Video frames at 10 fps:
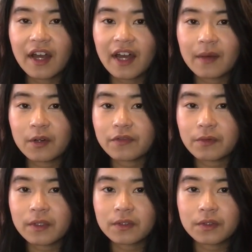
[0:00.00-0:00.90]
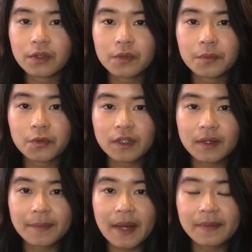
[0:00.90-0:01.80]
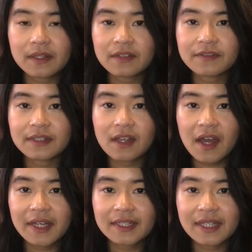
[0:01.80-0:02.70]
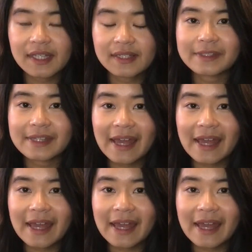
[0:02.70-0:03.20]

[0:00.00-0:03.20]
or if you want to know more about plantar fasciitis,